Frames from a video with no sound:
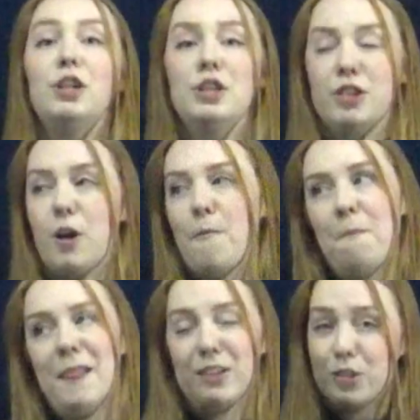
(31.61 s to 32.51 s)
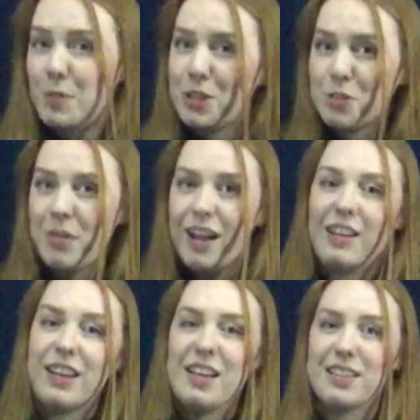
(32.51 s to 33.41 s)
So I'll just put your mind
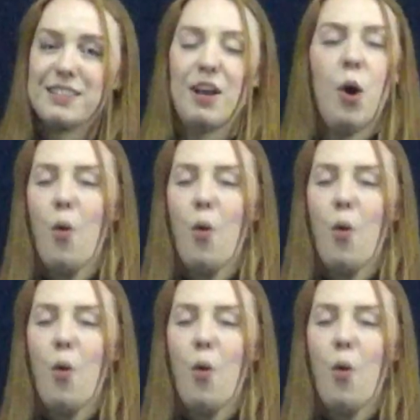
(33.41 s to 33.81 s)
at ease.